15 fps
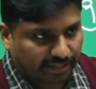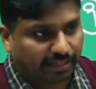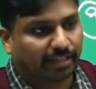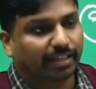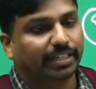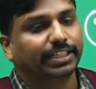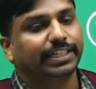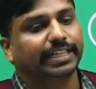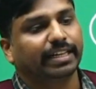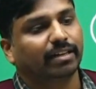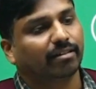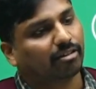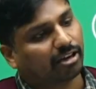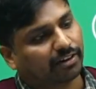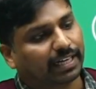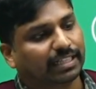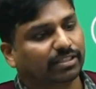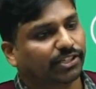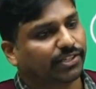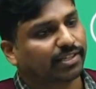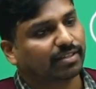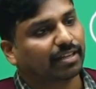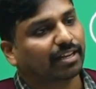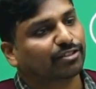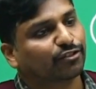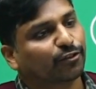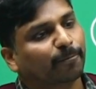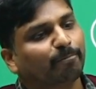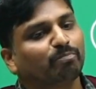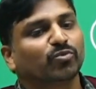Indian organizations also.
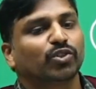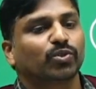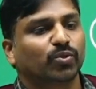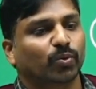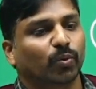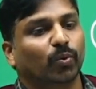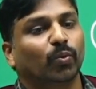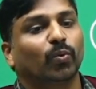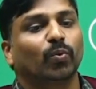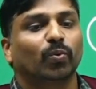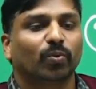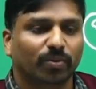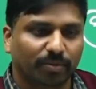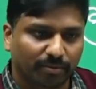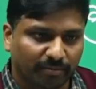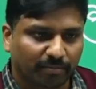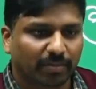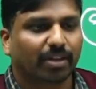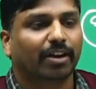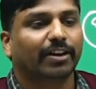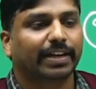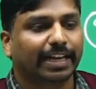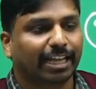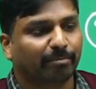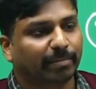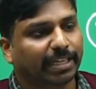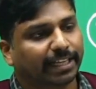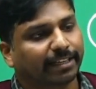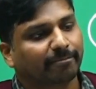So on time being,